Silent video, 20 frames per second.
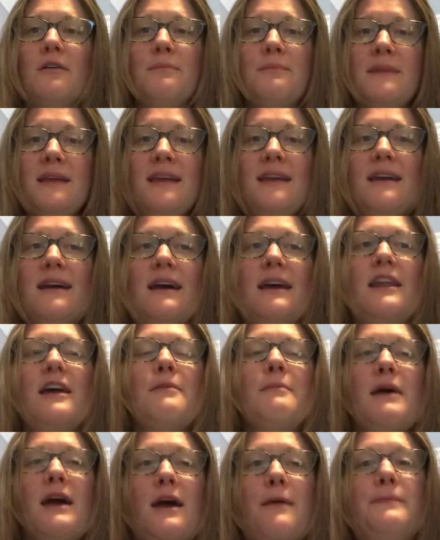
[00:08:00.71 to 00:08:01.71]
me, and
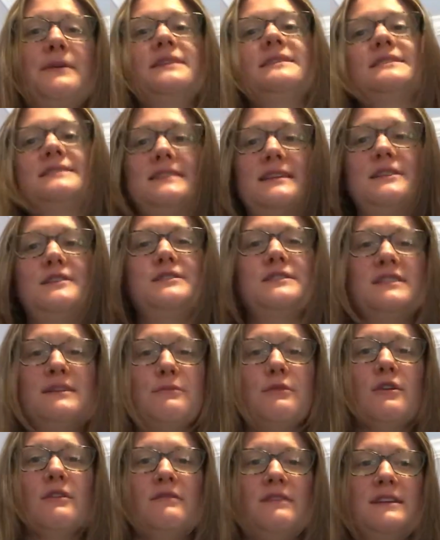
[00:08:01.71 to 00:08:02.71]
I'm happy to send you some
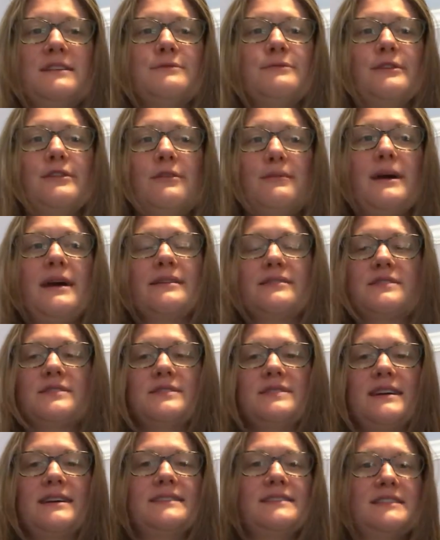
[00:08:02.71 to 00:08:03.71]
more of these rhythm
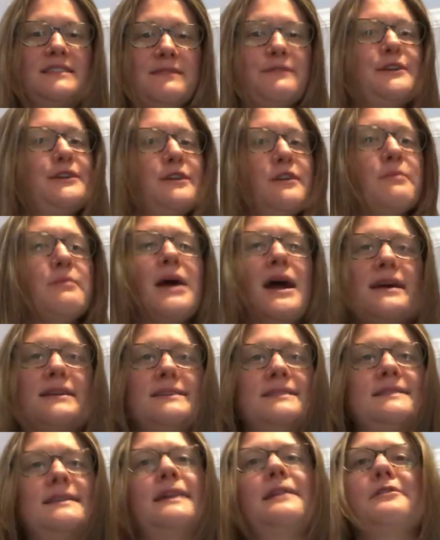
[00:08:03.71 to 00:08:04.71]
exercises for you to
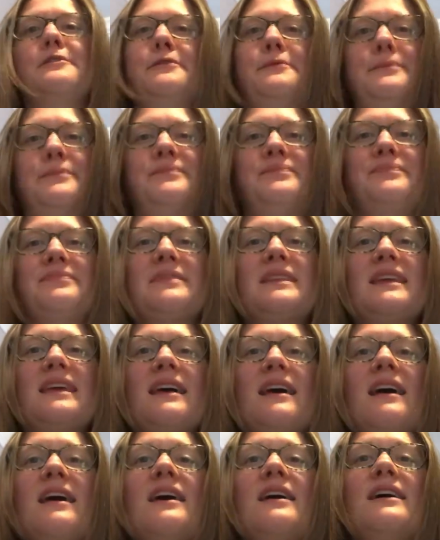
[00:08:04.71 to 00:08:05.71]
practice at home.
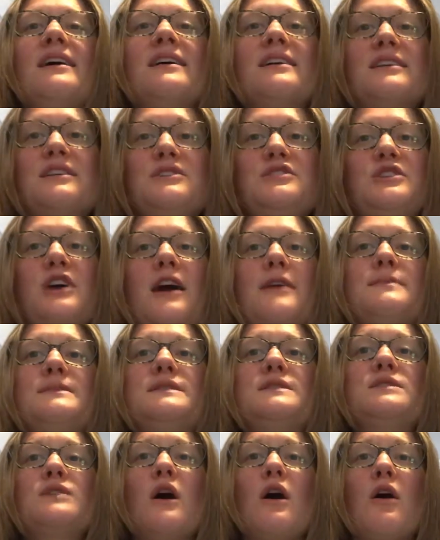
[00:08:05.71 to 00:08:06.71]
Good job.
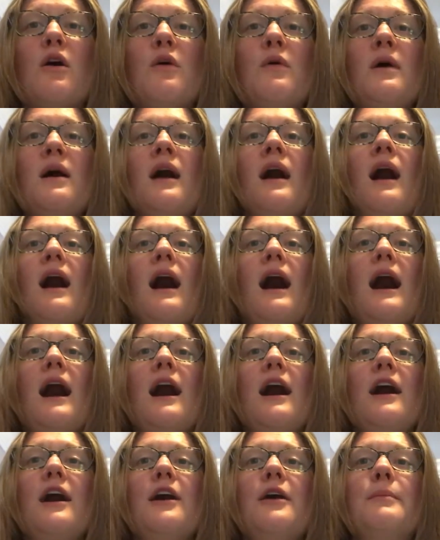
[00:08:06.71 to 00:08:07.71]
So
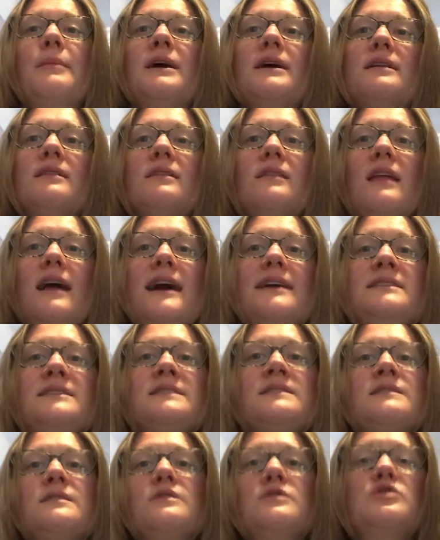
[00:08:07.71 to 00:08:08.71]

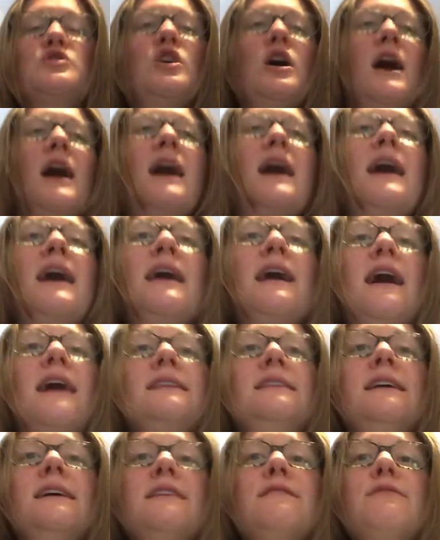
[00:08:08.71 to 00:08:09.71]
let's try,
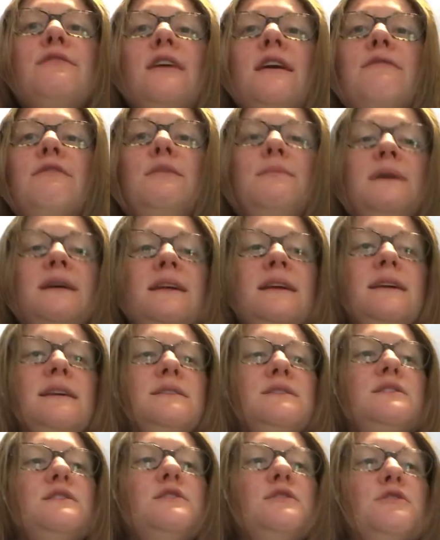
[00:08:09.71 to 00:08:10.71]
I'd like for everybody
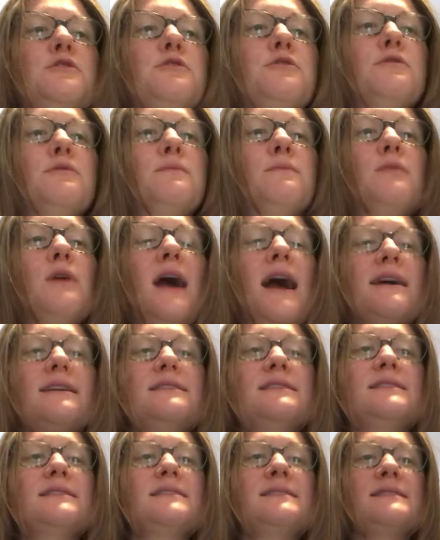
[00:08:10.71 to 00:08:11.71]
to
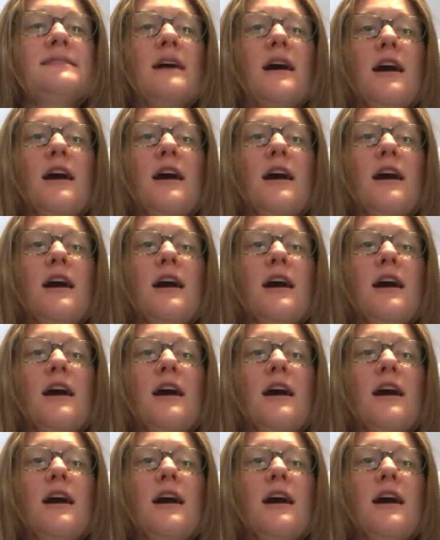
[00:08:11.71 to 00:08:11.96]
practice